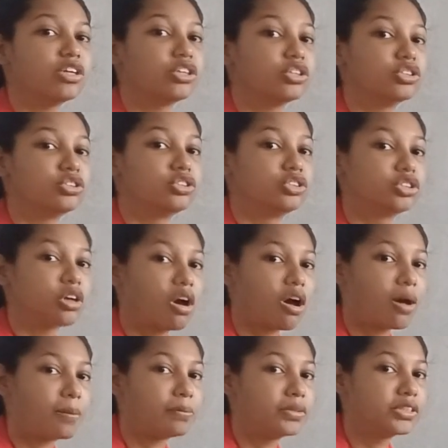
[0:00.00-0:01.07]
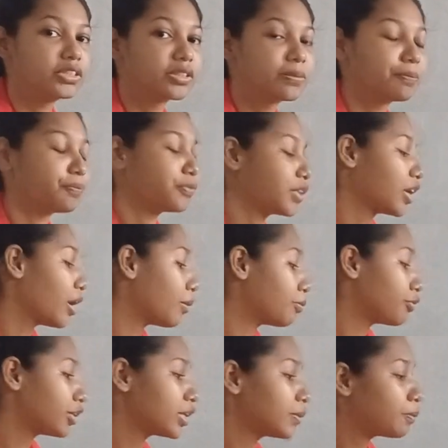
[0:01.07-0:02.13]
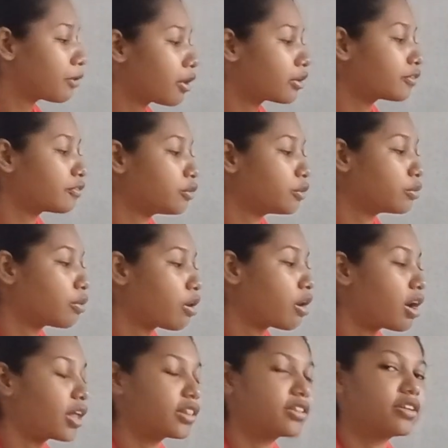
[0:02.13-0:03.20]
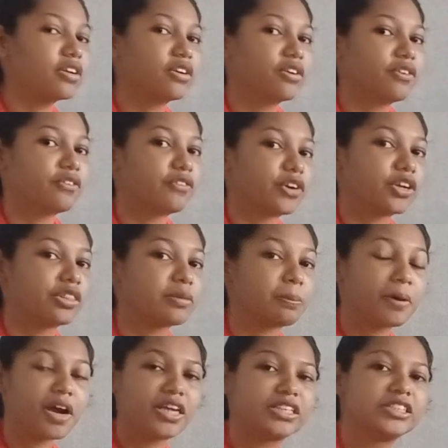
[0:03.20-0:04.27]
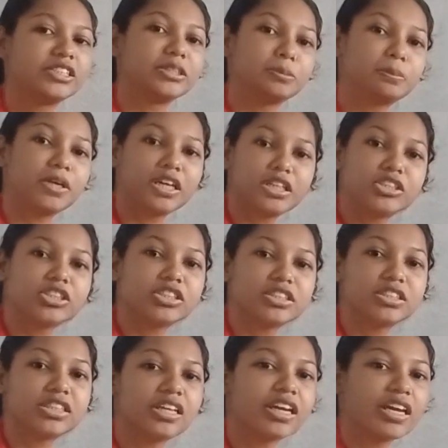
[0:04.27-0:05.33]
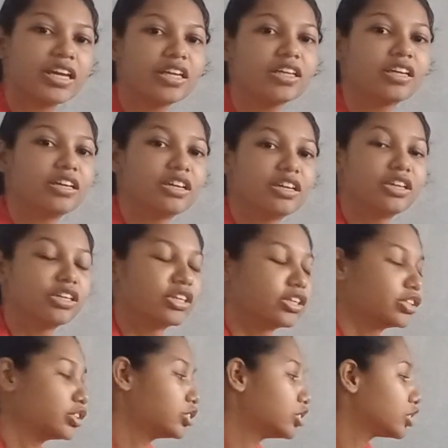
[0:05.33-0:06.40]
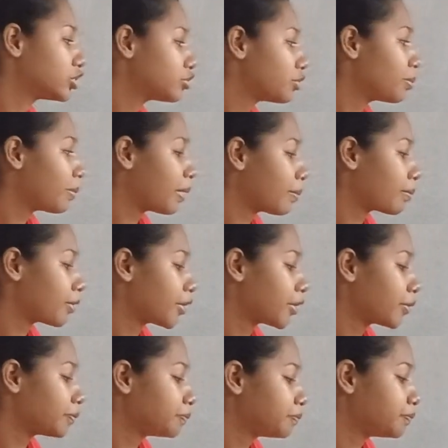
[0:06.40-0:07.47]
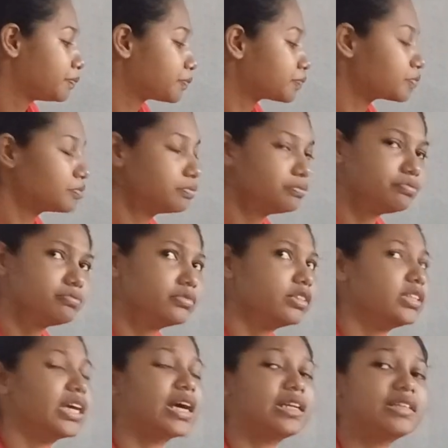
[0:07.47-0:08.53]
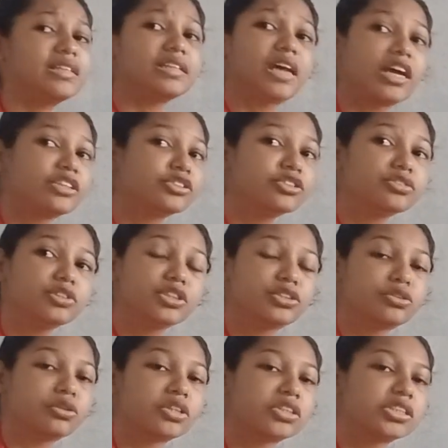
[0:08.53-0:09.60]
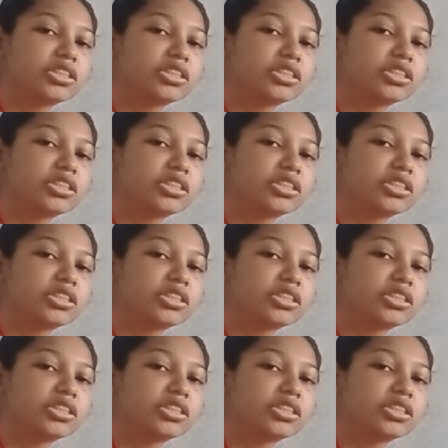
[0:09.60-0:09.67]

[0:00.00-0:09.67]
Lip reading: jobs. I'm really proud of you all for the participation today. Just remember that natural resources